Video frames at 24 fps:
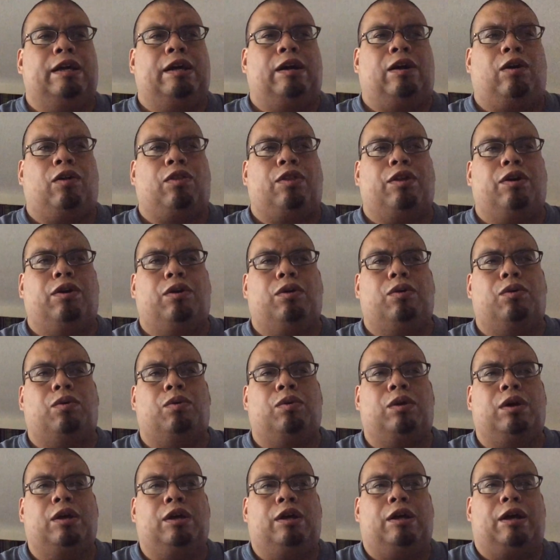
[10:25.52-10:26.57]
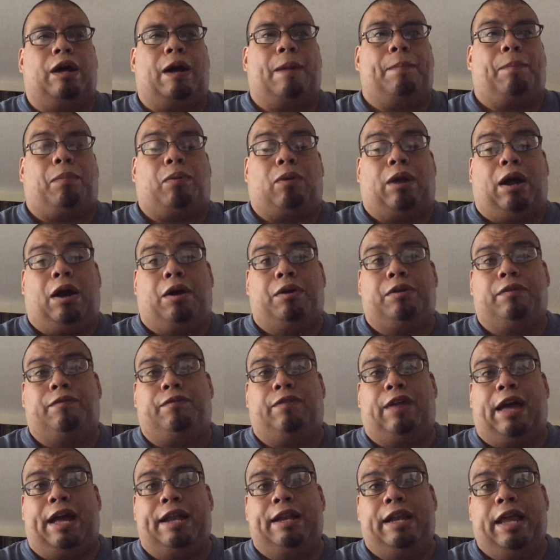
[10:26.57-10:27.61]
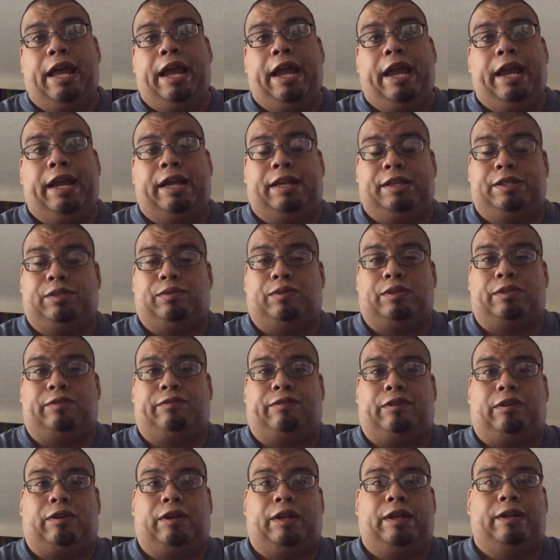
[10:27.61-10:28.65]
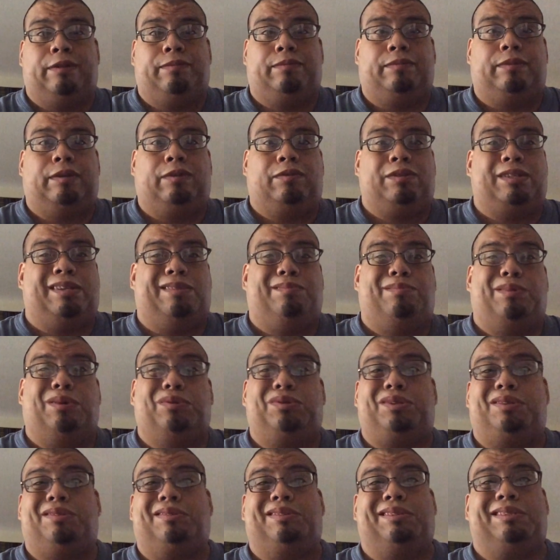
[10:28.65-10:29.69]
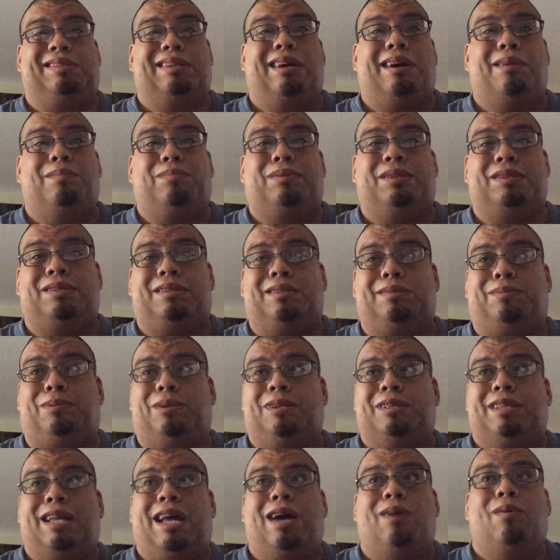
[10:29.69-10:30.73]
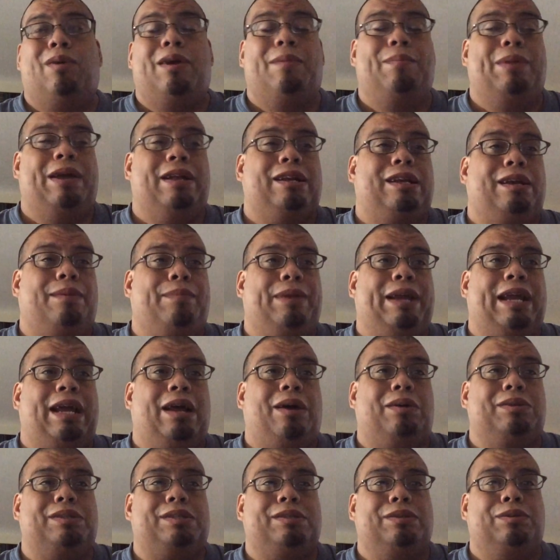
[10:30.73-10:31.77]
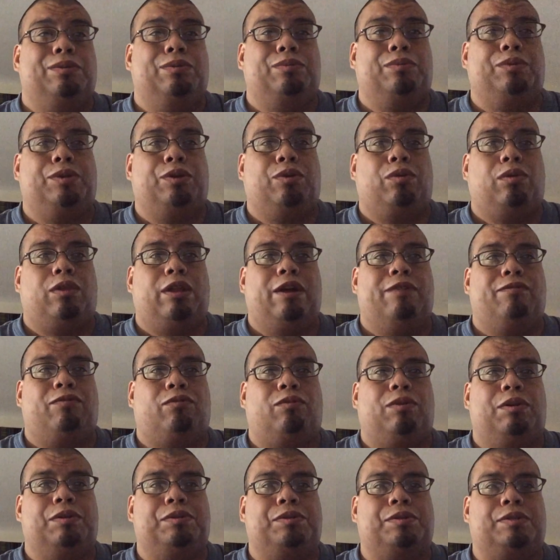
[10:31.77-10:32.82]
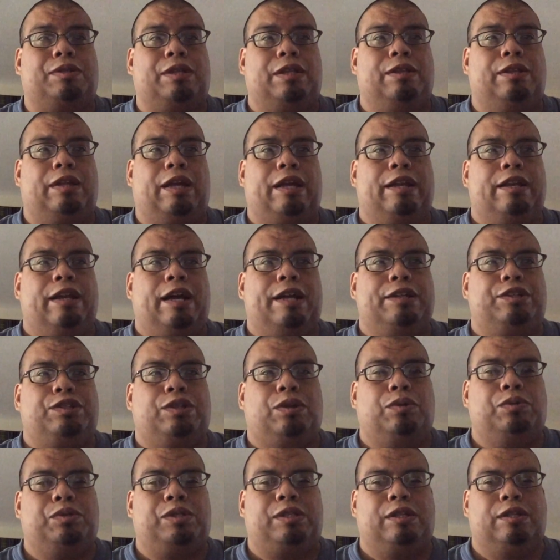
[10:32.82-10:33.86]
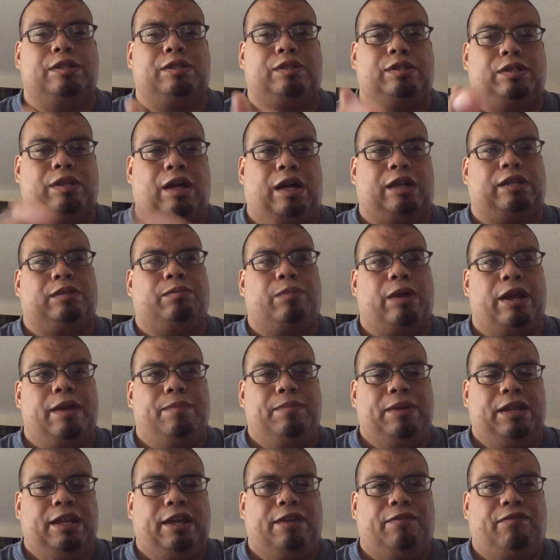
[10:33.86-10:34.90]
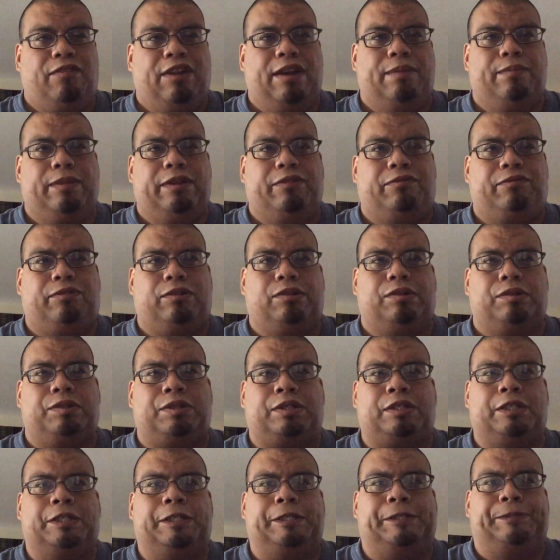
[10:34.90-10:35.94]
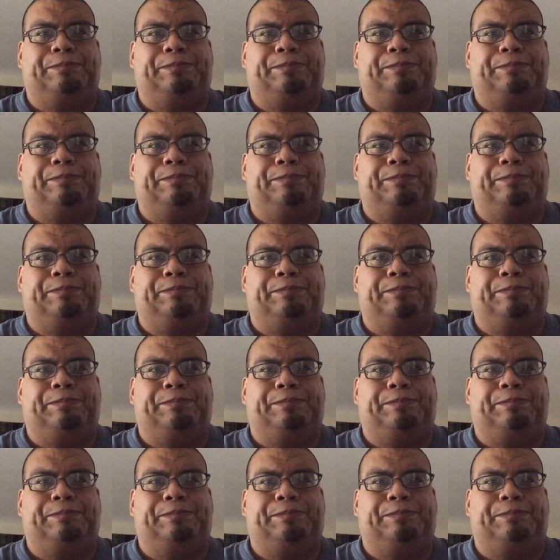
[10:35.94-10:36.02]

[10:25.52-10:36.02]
although I'm proud of that day because it was an emotional dump. Let's just put it that way, man. Coming out to your loved ones, and then I chose to talk to my immediate family first.